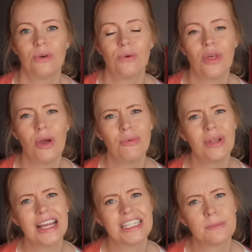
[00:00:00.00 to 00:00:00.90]
Although it
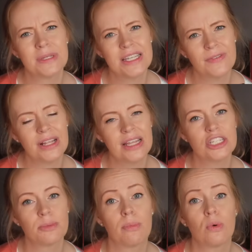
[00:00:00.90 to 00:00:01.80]
relates specifically
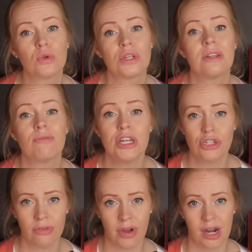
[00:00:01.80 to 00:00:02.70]
to purported
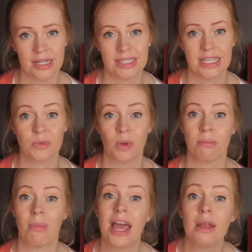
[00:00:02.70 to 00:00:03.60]
retroviruses
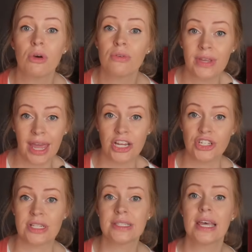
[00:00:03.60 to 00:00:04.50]
with minor
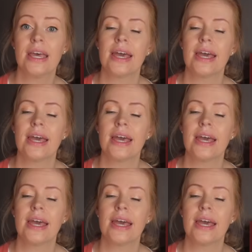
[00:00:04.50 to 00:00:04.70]
modifications,